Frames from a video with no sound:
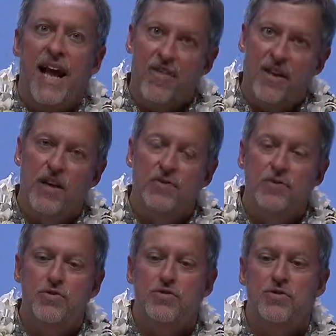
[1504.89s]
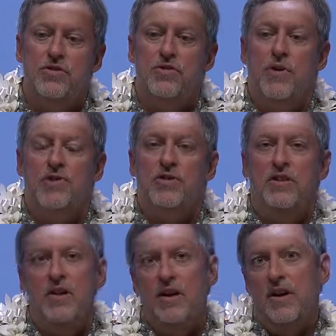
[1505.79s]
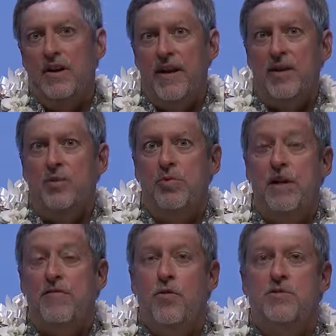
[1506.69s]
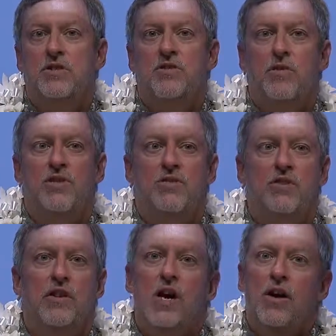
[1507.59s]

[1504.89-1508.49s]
at the end user's discretion, not the platform's discretion.